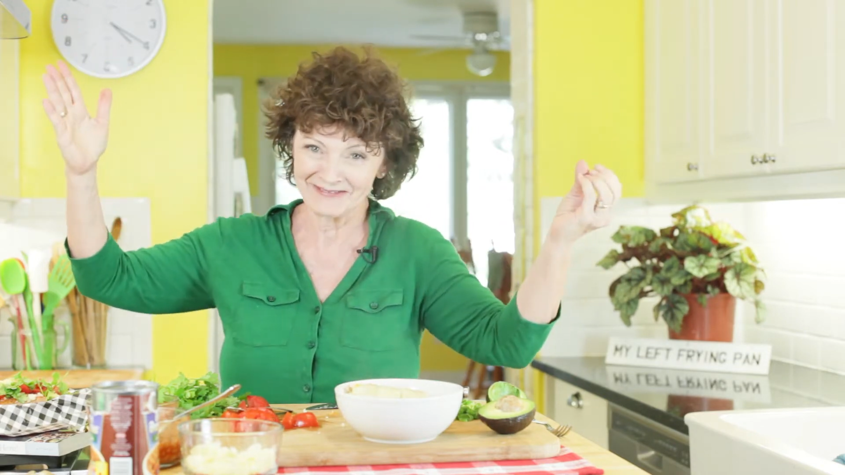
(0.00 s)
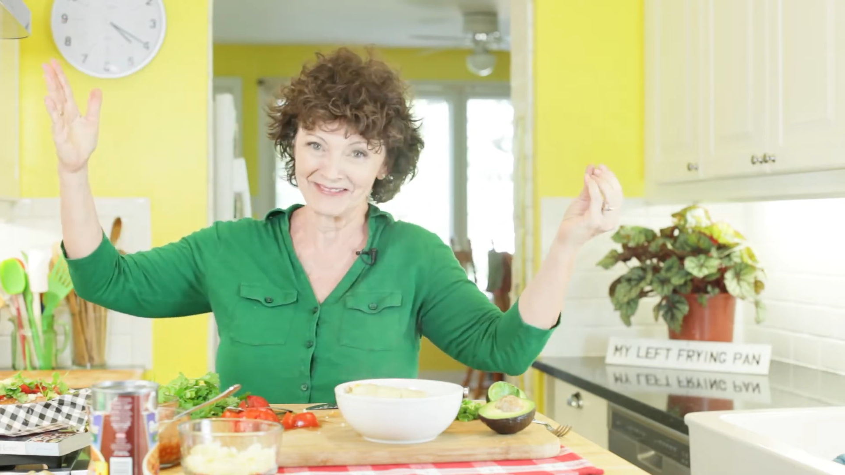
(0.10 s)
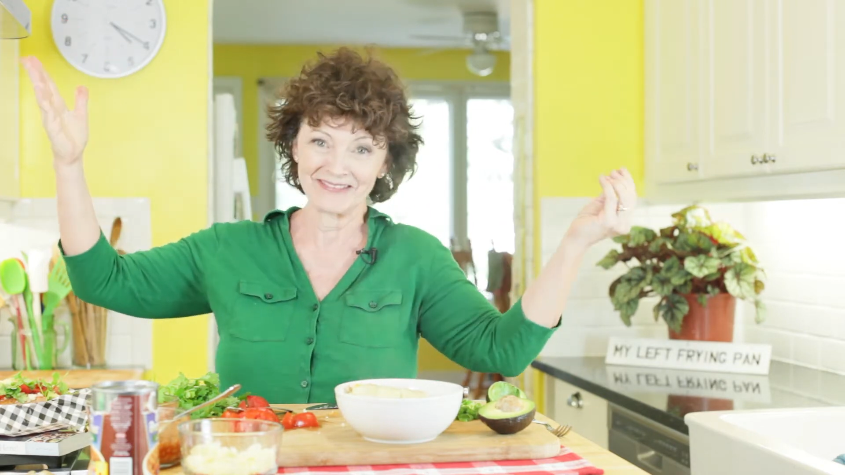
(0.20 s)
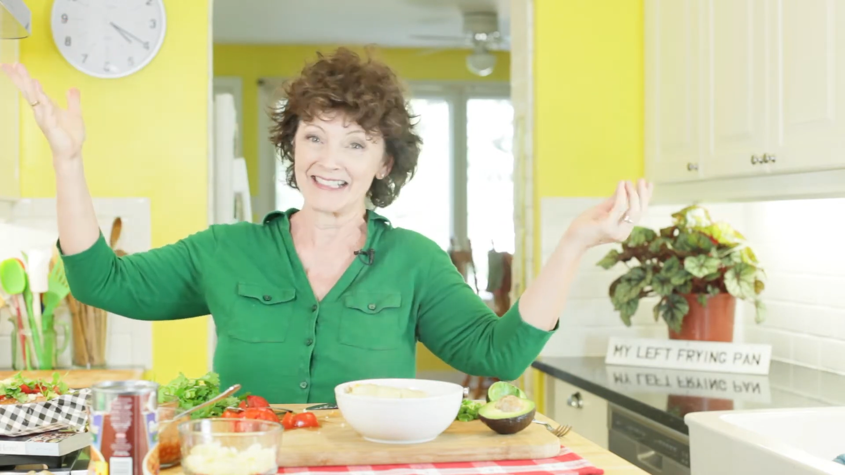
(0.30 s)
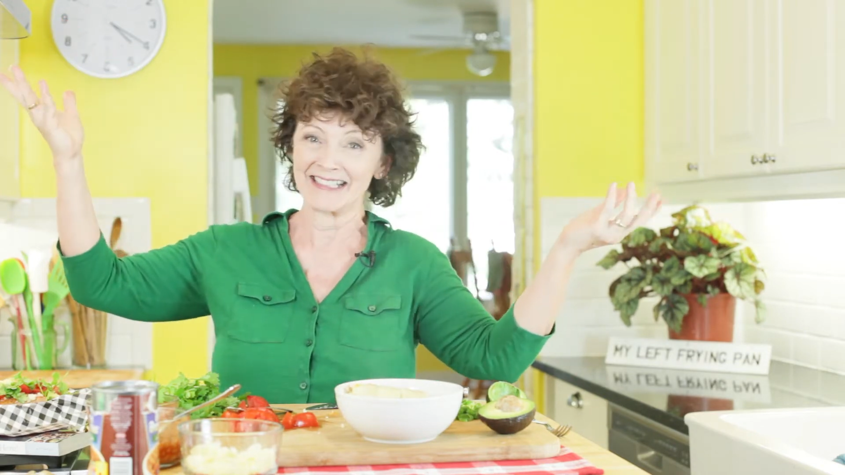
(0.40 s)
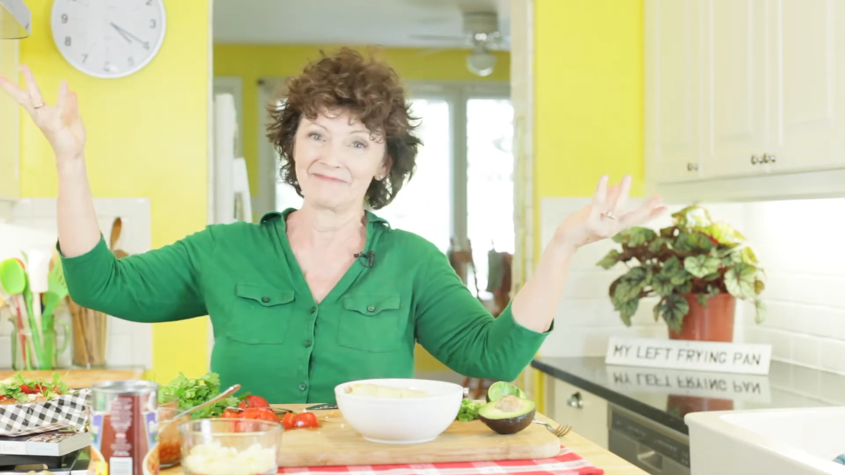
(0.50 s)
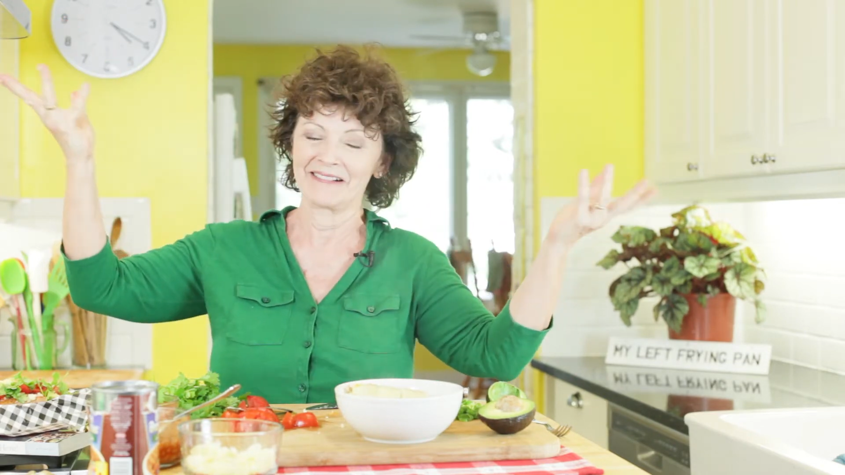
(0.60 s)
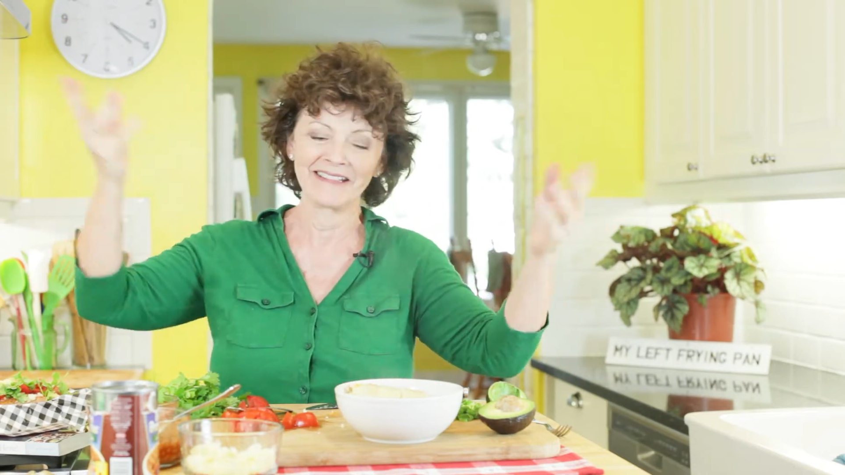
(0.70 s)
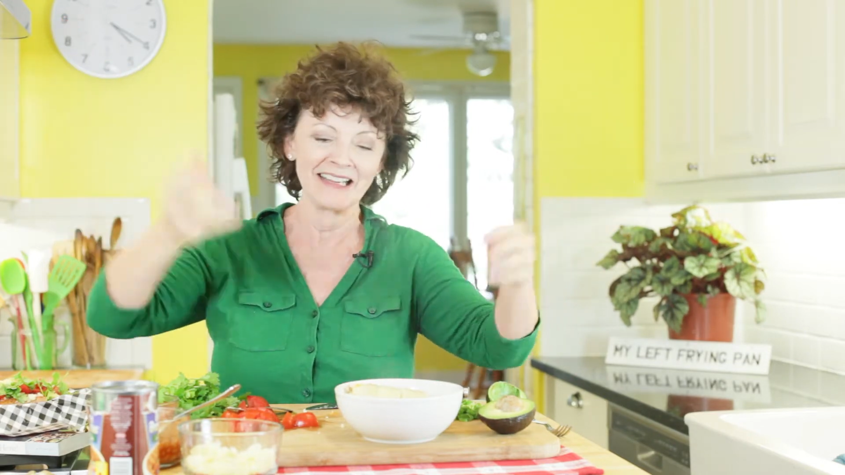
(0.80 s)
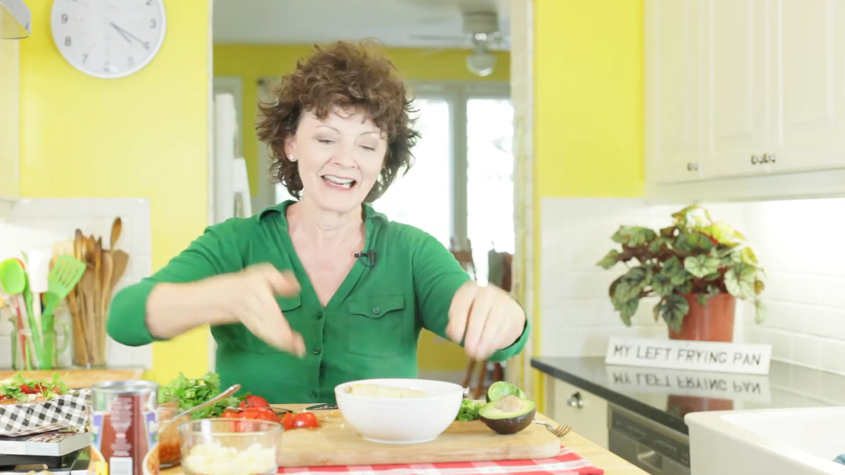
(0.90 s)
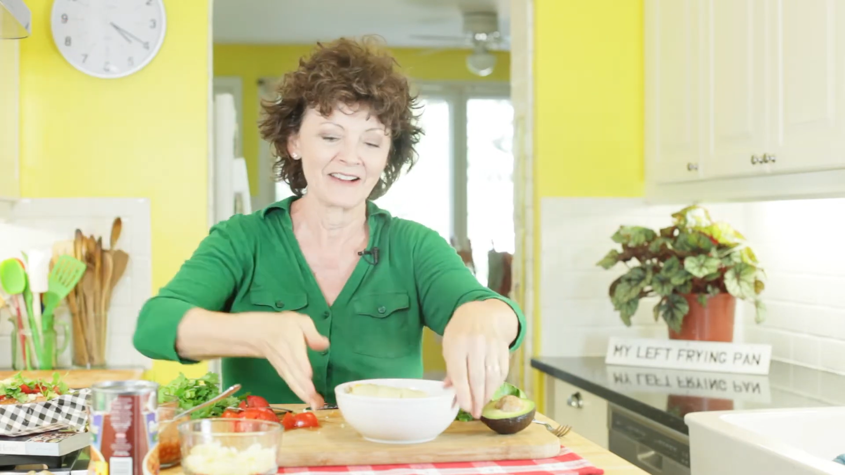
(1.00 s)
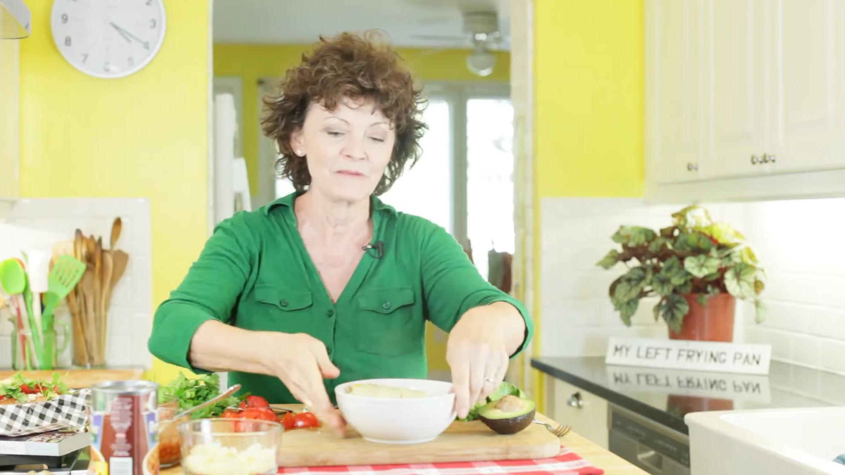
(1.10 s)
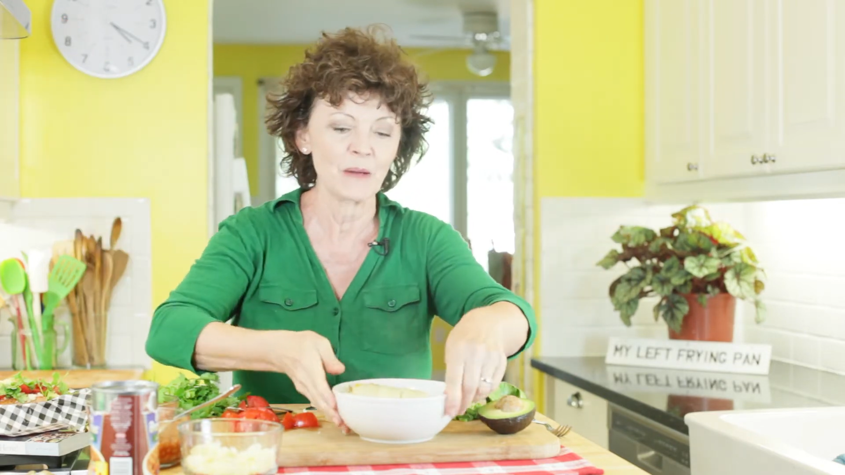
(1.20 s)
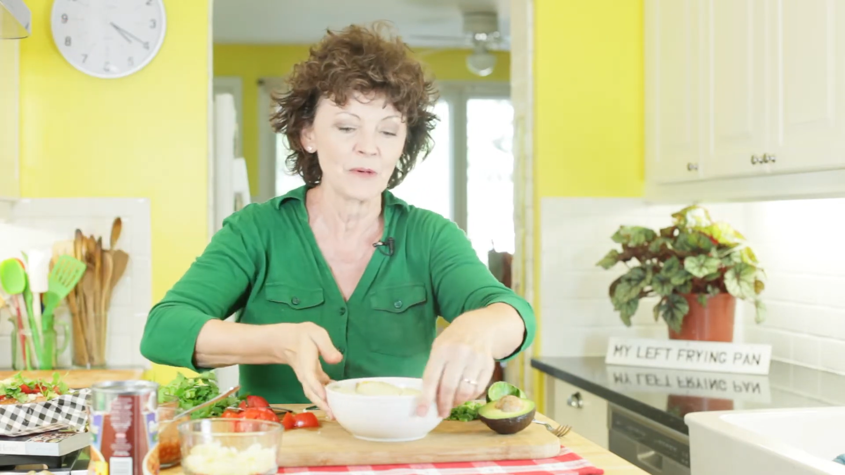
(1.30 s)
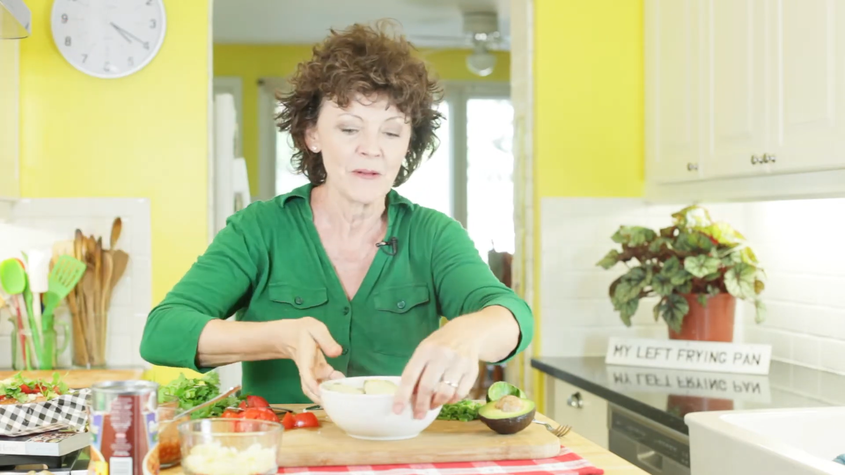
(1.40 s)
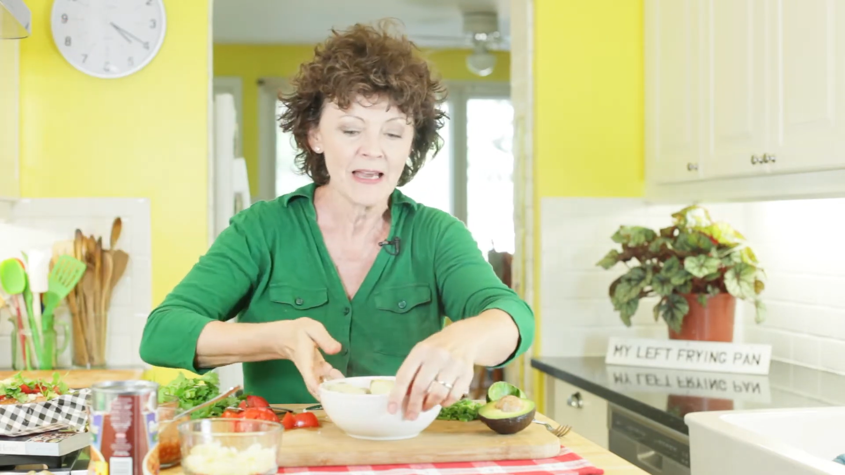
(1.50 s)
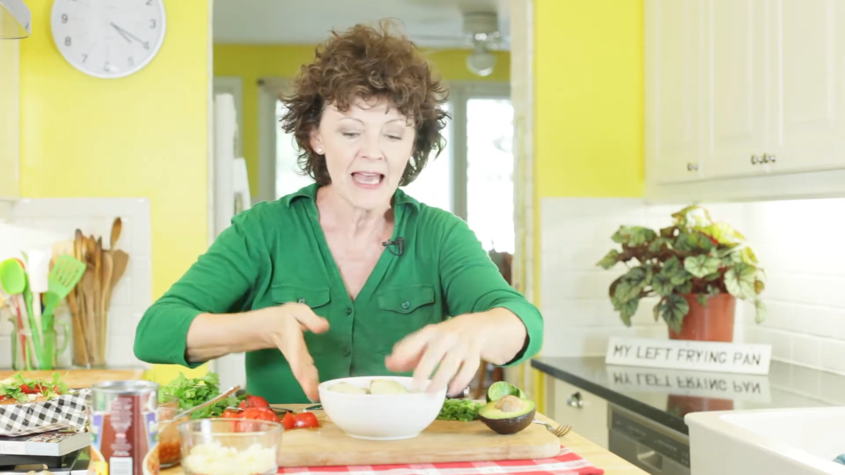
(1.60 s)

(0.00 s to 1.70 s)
What's the pun? I can't remember.